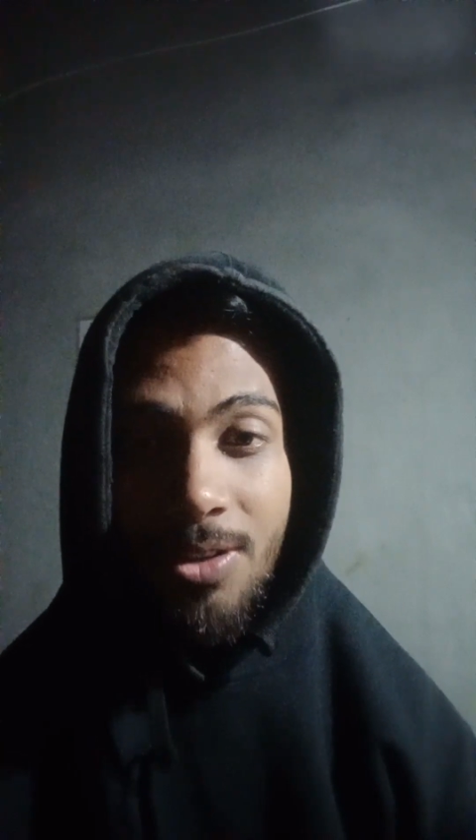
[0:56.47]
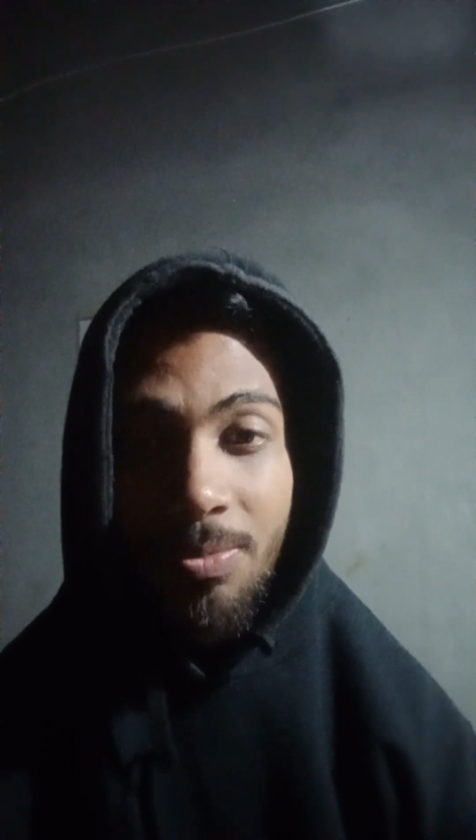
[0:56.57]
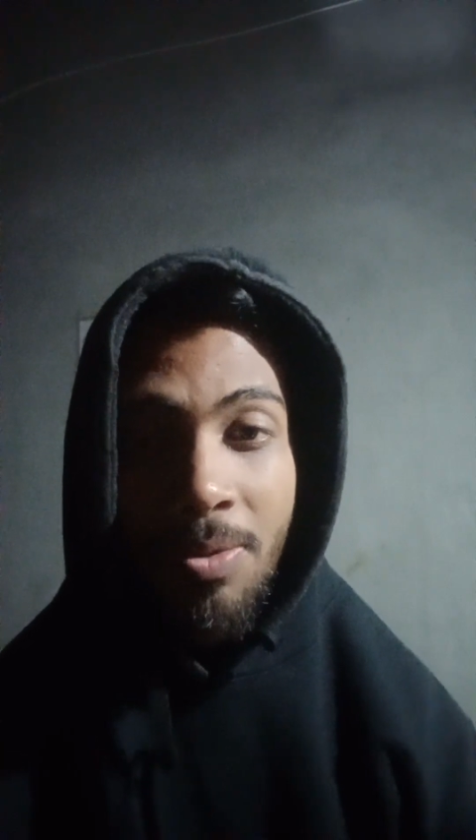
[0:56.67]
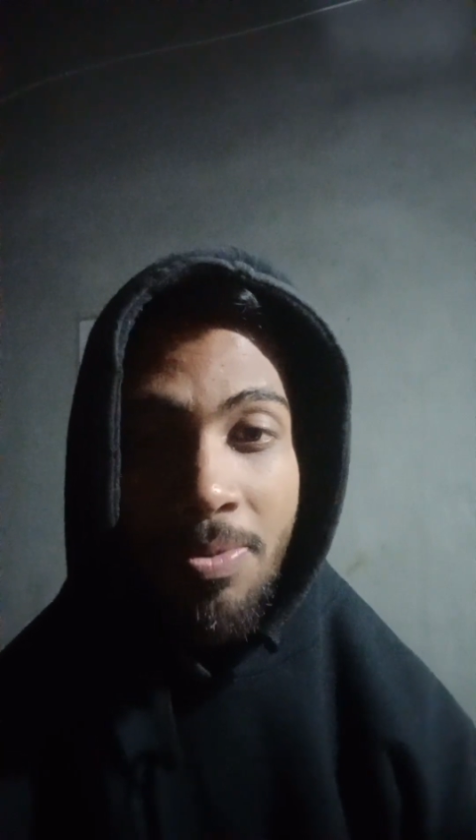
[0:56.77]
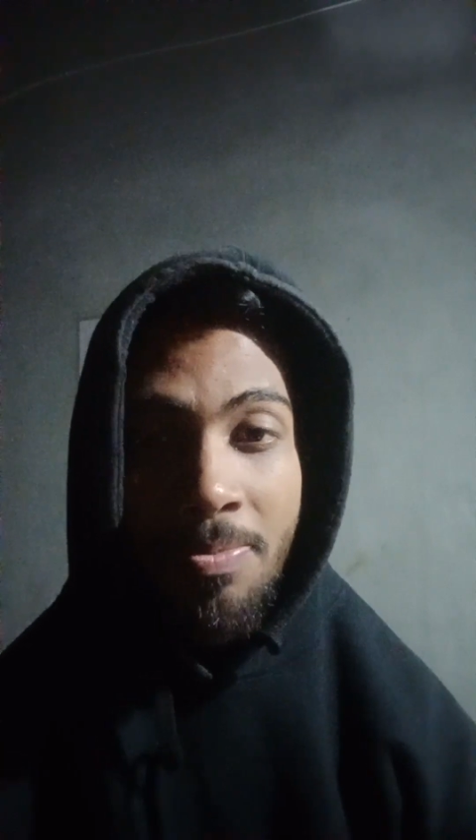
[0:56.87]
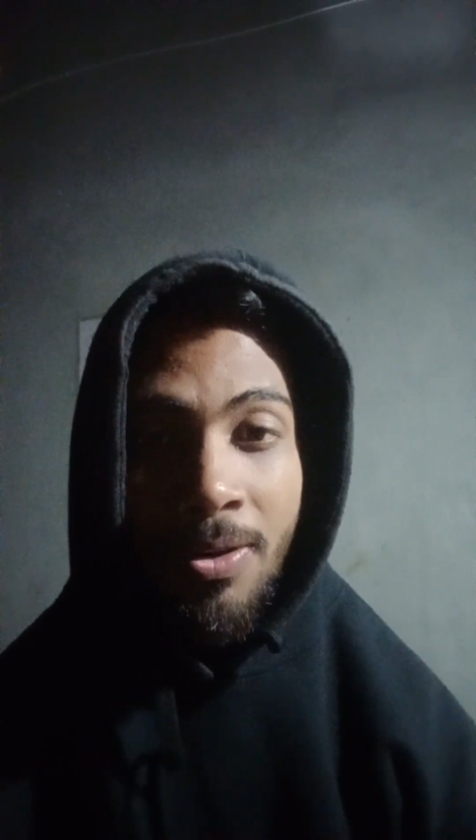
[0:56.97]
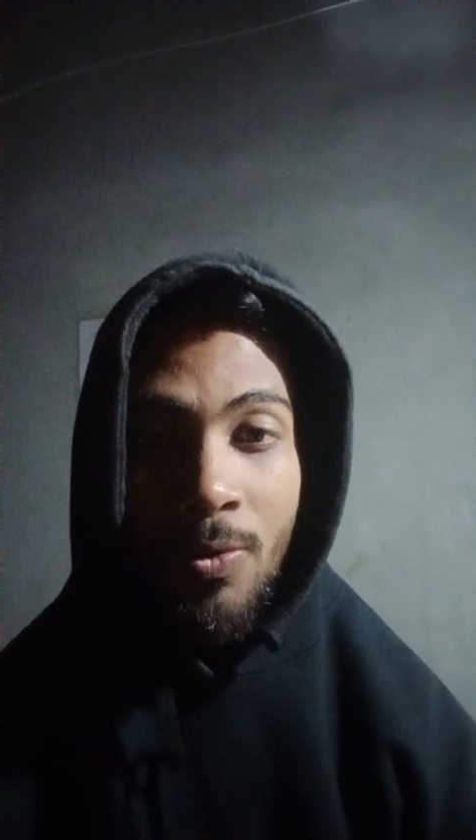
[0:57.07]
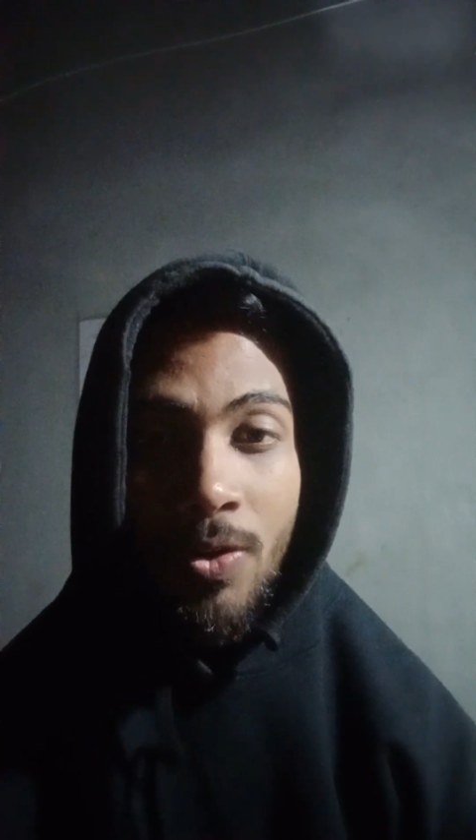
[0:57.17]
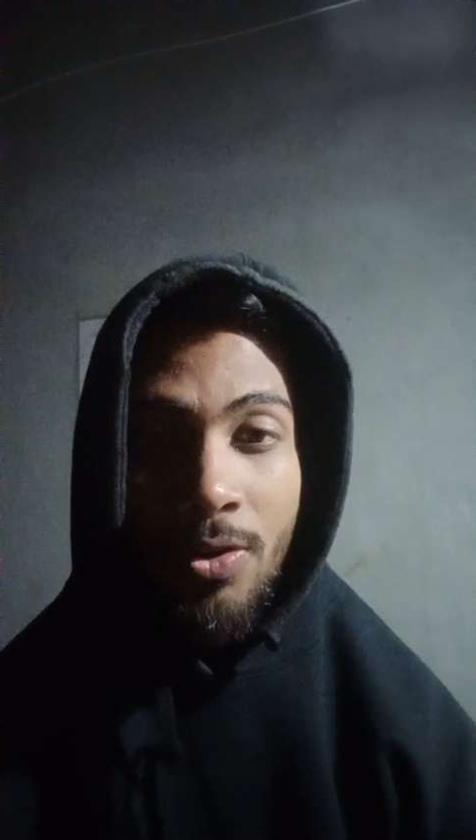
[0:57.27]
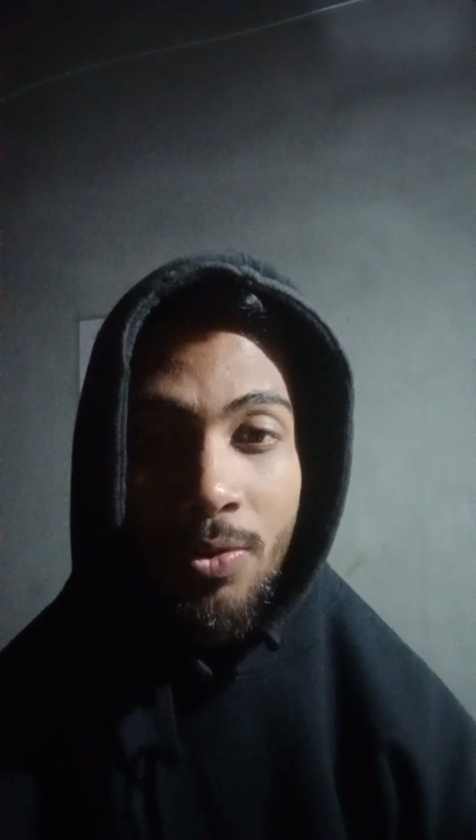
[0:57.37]
of the people who
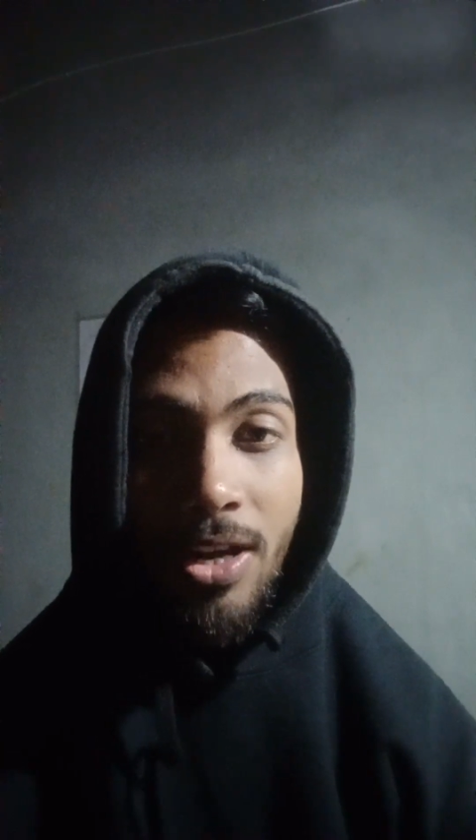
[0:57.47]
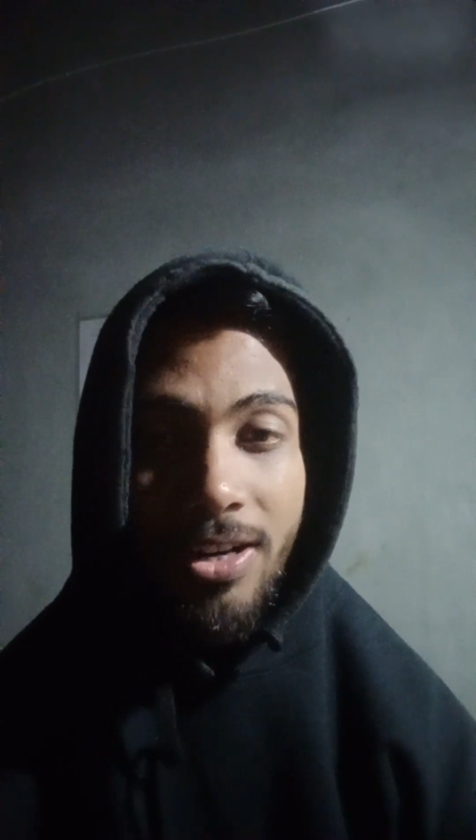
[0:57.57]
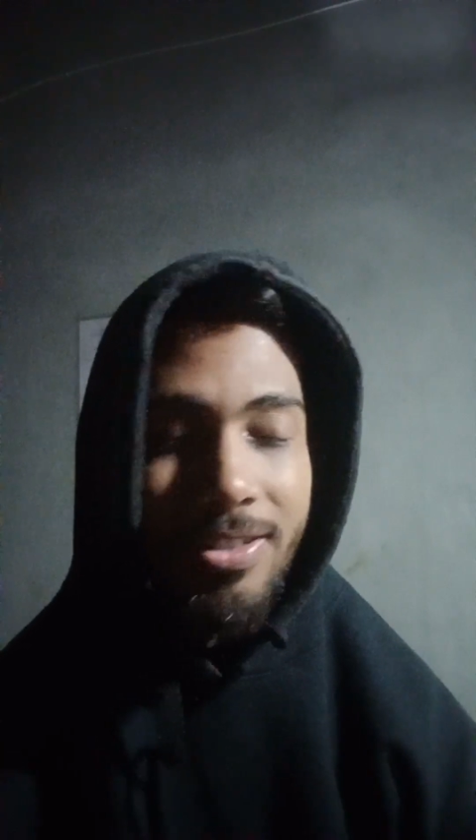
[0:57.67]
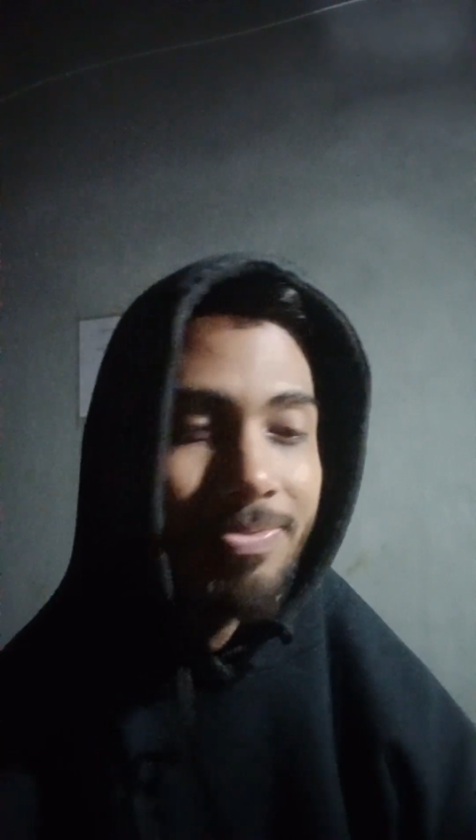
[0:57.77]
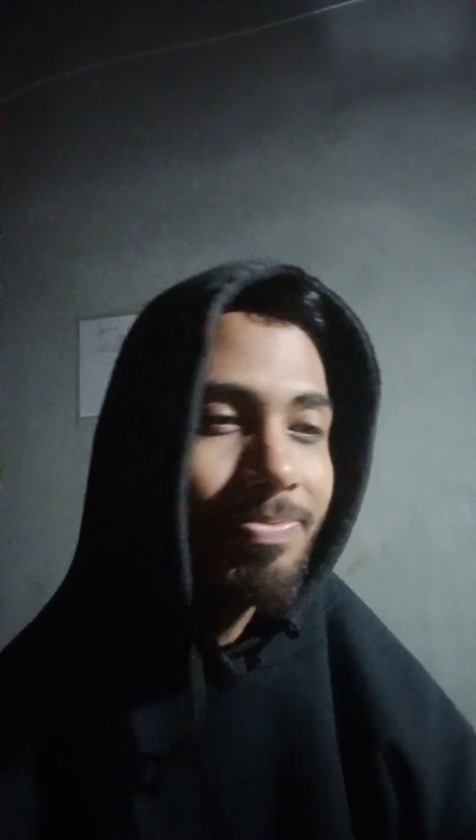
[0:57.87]
will do that.